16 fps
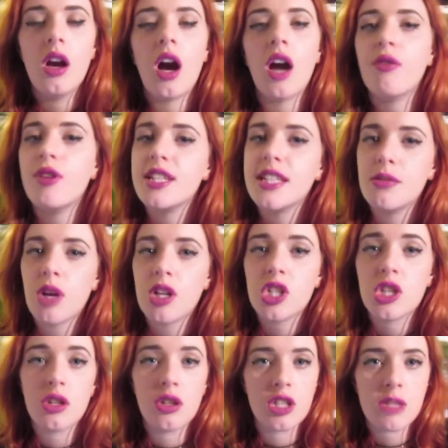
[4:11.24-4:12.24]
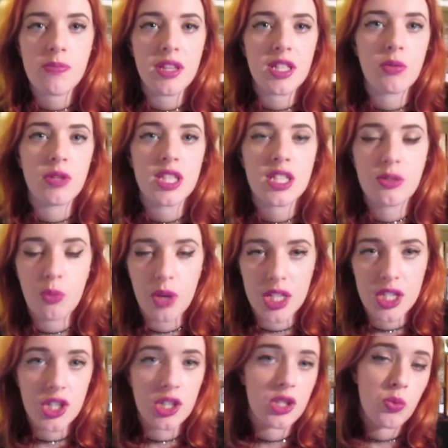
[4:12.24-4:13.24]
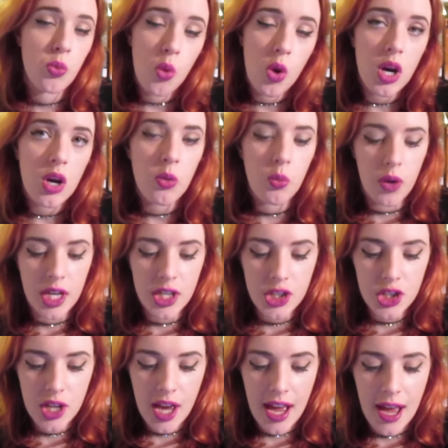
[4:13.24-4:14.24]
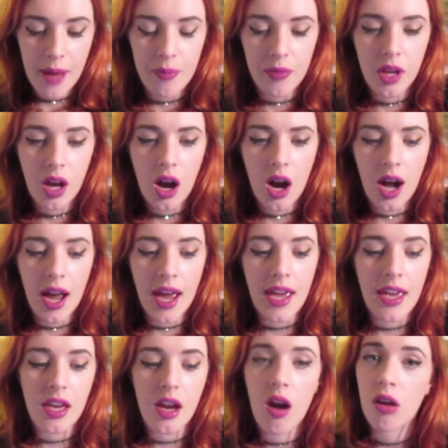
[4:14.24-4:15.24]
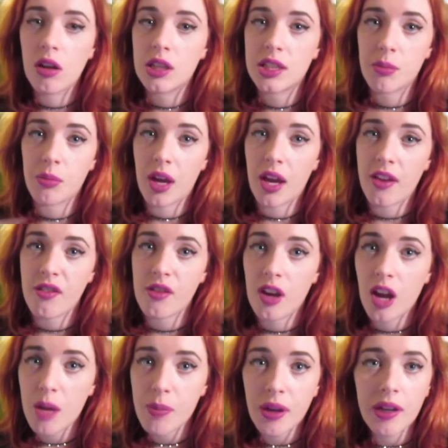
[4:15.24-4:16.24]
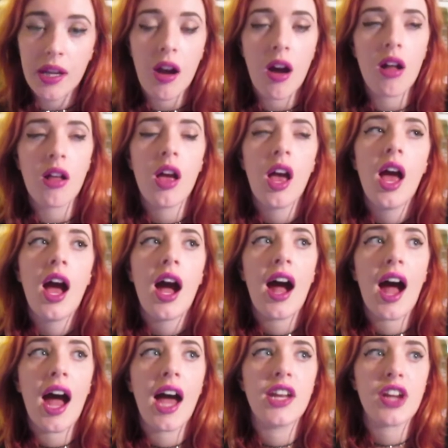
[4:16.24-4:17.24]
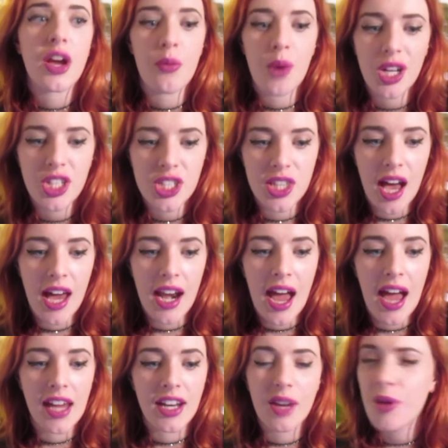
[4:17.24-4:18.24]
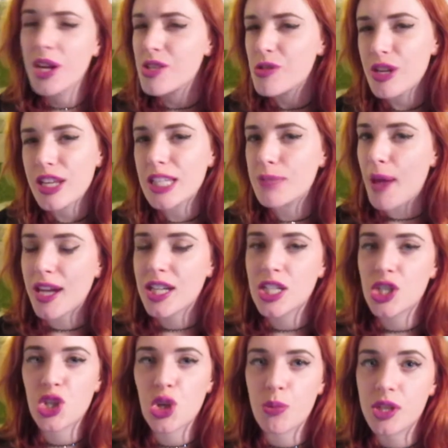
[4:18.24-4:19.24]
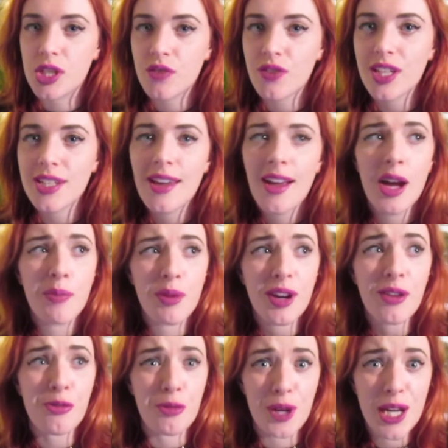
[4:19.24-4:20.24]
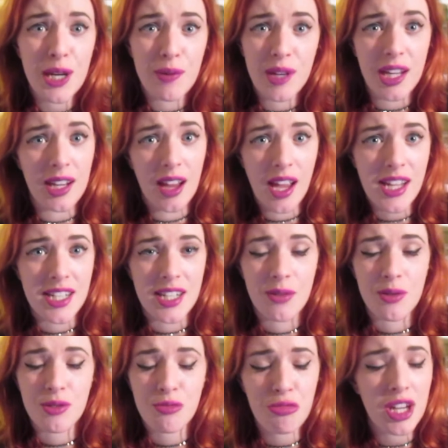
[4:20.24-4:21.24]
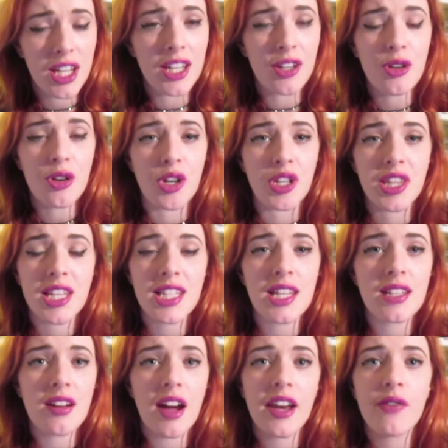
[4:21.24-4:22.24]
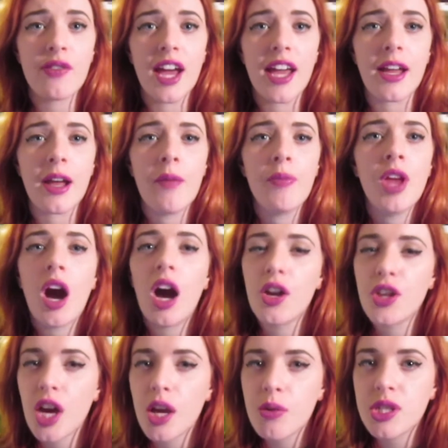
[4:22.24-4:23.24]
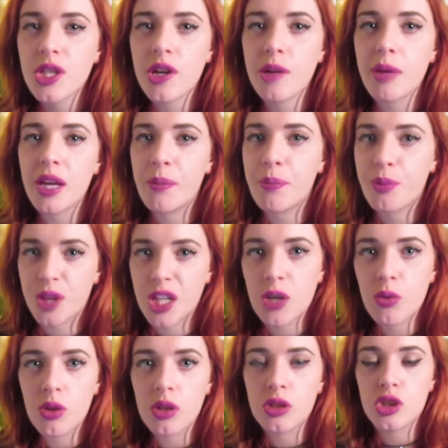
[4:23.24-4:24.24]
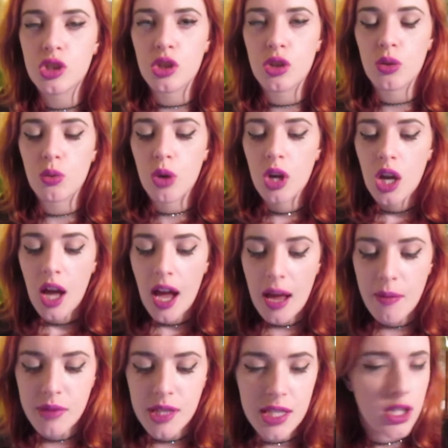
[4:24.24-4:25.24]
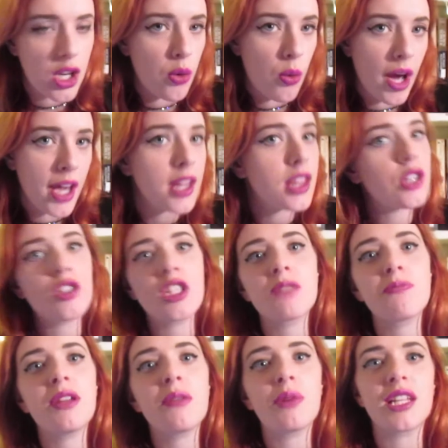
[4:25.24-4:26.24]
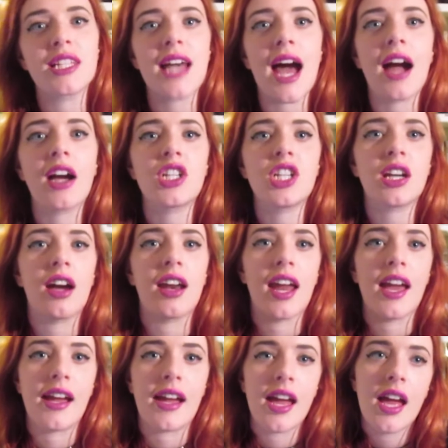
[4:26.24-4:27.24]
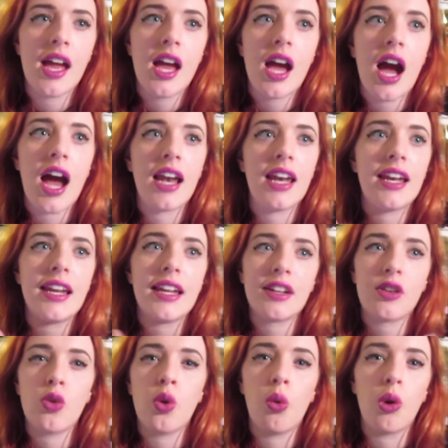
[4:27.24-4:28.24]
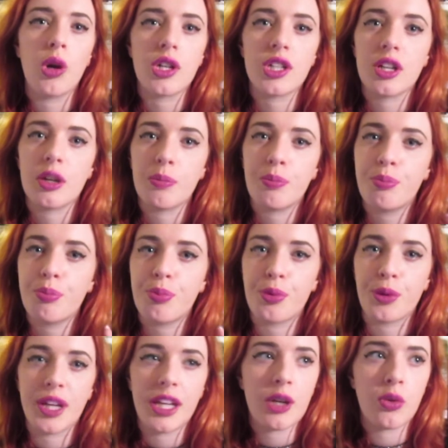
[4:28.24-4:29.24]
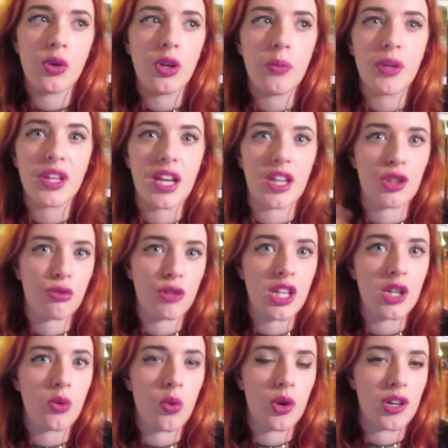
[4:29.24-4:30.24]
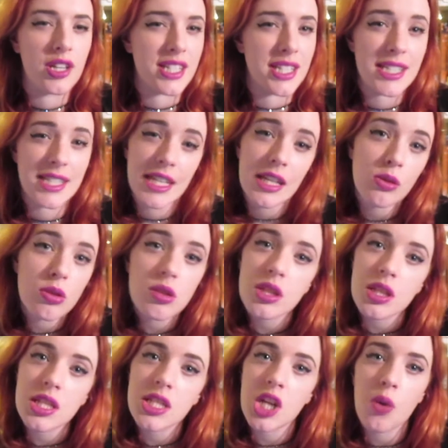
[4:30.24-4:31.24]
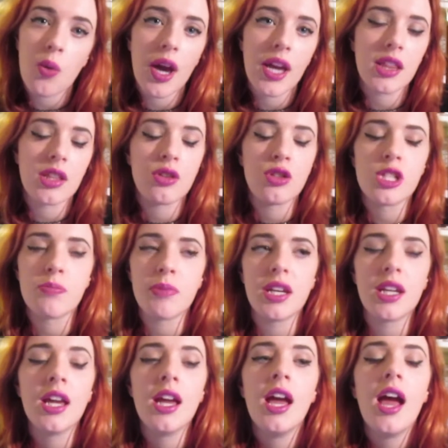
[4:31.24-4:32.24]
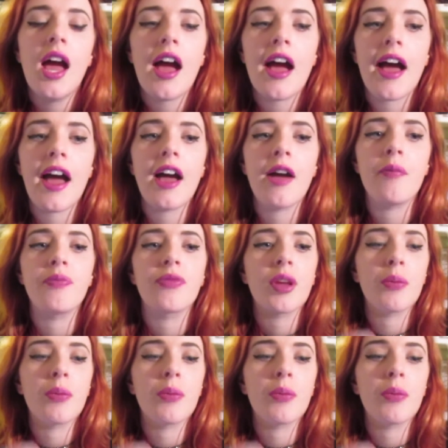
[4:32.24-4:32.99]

I recently watched The Huntsman's Win Winter's War which um, I hauled in my library haul and I watched that and I wasn't really expecting too much of it but I really really liked it. It was really good. This is kind of like, I thought it was going to be a prequel to um, Snow White and the Huntsman but it's actually kind of like a quarter prequel, but then Three quarters a sequel to Snow White and the Huntsman. Um,